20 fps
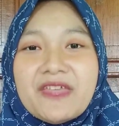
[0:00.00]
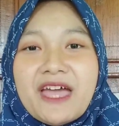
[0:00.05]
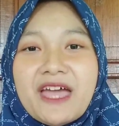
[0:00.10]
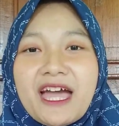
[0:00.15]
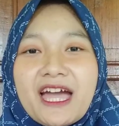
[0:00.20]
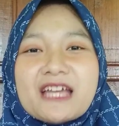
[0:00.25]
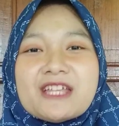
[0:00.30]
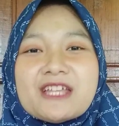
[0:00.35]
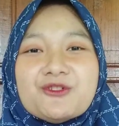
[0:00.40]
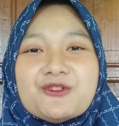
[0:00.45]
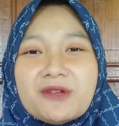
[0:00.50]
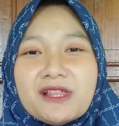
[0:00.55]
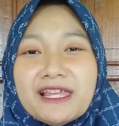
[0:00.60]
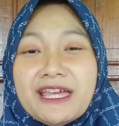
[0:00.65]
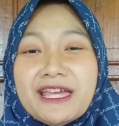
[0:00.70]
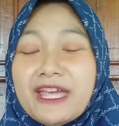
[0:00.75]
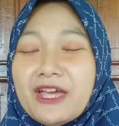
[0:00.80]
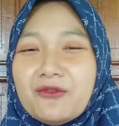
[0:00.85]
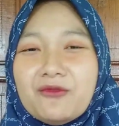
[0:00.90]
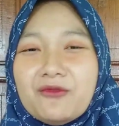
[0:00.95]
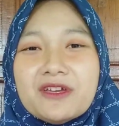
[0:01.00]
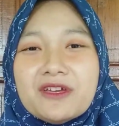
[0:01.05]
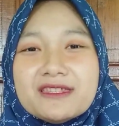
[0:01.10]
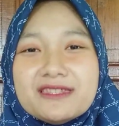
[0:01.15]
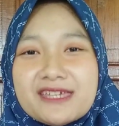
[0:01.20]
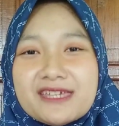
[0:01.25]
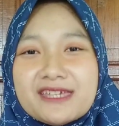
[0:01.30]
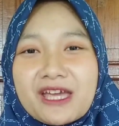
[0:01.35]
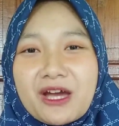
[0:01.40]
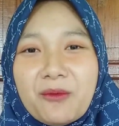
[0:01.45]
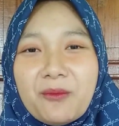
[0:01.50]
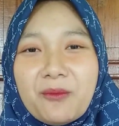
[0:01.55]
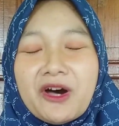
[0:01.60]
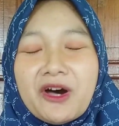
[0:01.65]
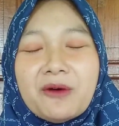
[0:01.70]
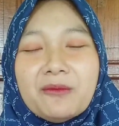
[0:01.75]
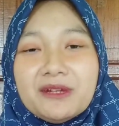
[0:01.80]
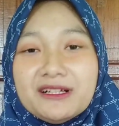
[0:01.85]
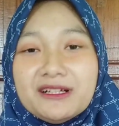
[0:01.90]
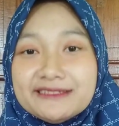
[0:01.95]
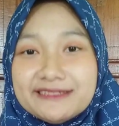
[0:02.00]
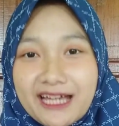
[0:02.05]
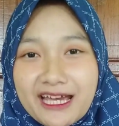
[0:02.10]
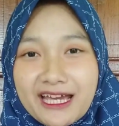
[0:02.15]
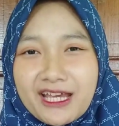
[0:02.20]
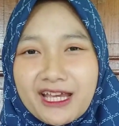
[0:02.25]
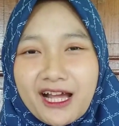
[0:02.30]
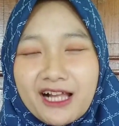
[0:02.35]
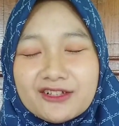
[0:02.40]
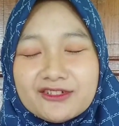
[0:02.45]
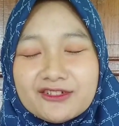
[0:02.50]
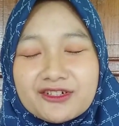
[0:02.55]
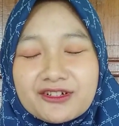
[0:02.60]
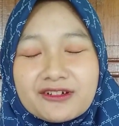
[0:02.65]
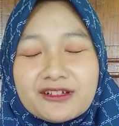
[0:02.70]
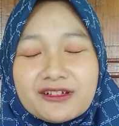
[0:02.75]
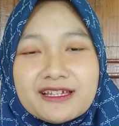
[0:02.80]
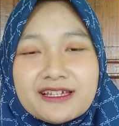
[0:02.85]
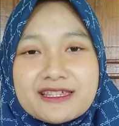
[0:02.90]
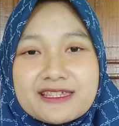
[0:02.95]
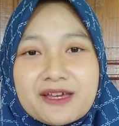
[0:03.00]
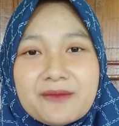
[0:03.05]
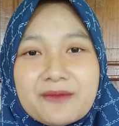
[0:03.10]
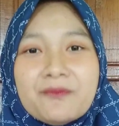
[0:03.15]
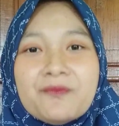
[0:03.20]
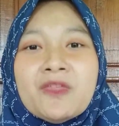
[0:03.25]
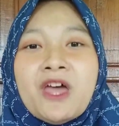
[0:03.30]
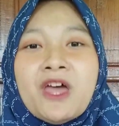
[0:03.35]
Actually, if we think about multiculturalism,